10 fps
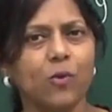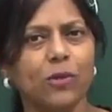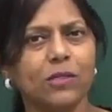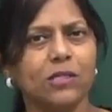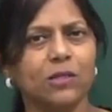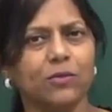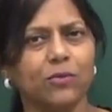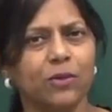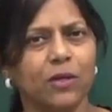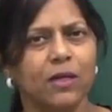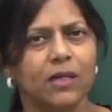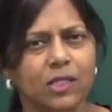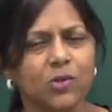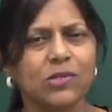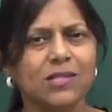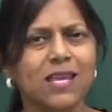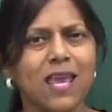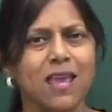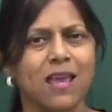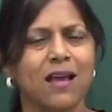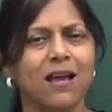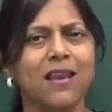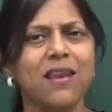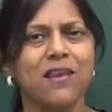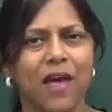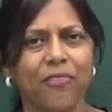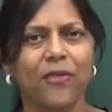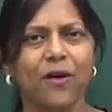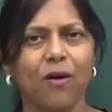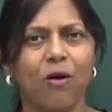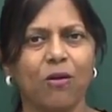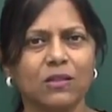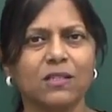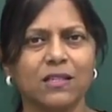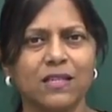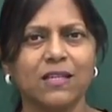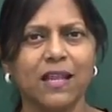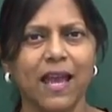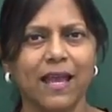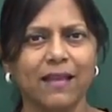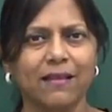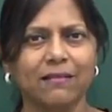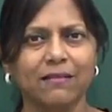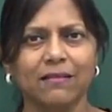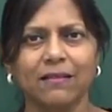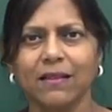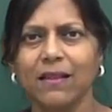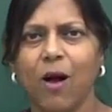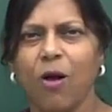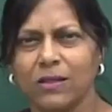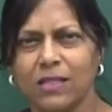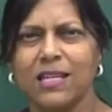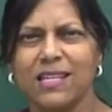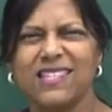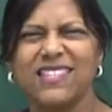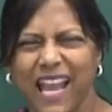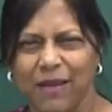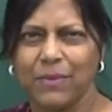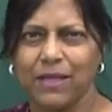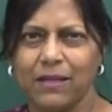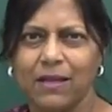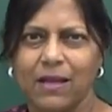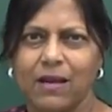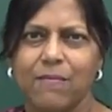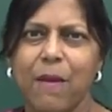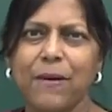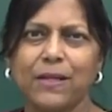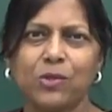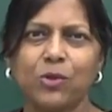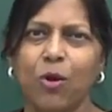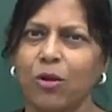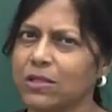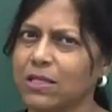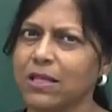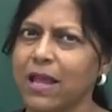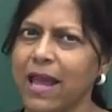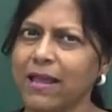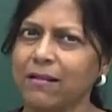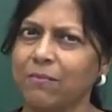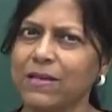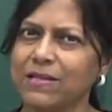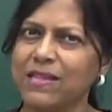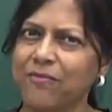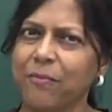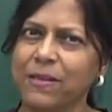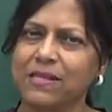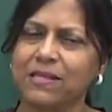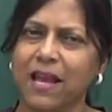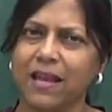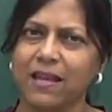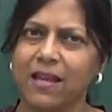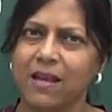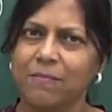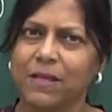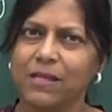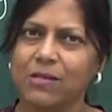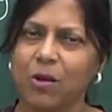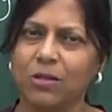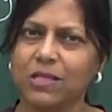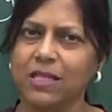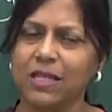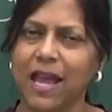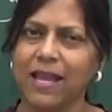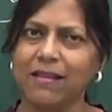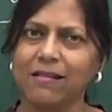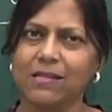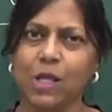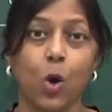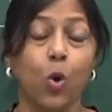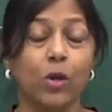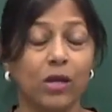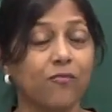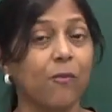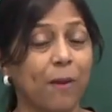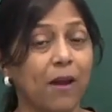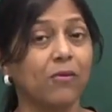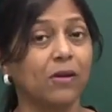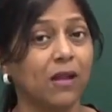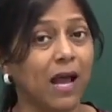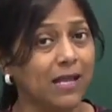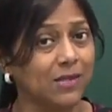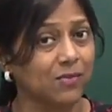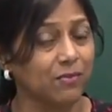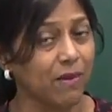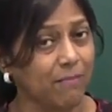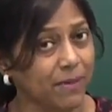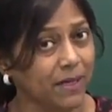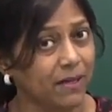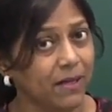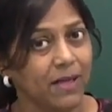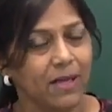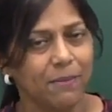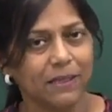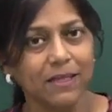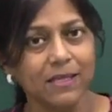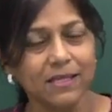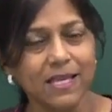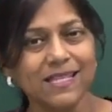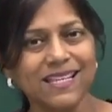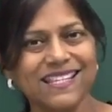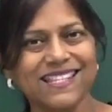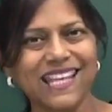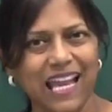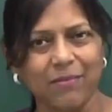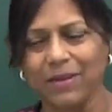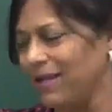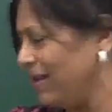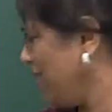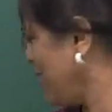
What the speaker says: equal to? Do you see another alternate angle? Alternate segment. Remember I told you alternate angle must never be said because alternate angles are only for parallel lines, remember. But this is a segment,